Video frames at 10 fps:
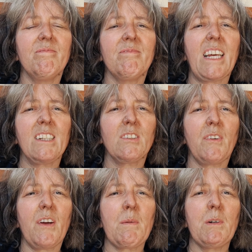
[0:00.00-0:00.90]
Thanks
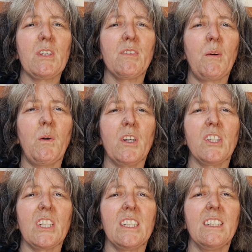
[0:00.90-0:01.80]
very much for
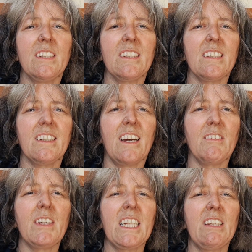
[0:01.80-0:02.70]
watching. I
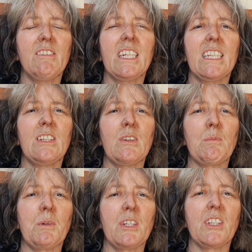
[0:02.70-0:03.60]
really do
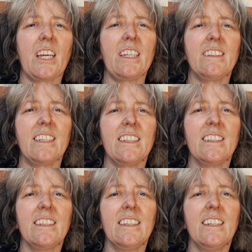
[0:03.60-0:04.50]
appreciate it,
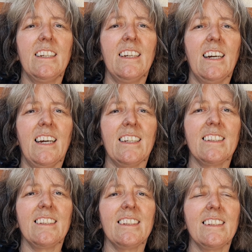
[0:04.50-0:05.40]

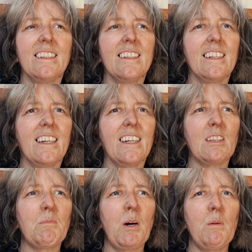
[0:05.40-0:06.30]
and at
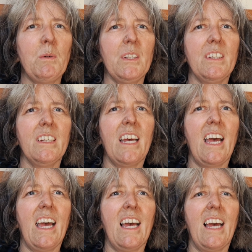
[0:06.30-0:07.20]
the moment,
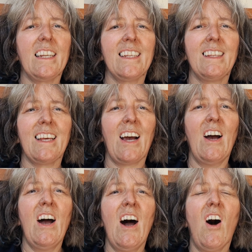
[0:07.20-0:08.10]
and
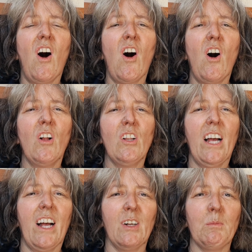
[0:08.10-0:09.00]
all
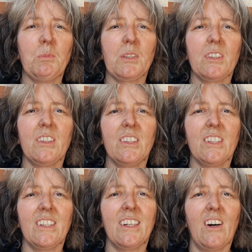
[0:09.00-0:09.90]
helps.
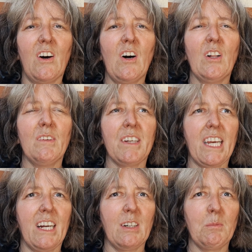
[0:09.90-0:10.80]
All of it
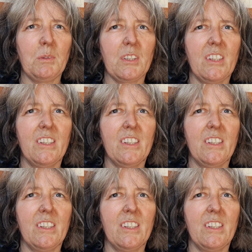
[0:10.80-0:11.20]
helps.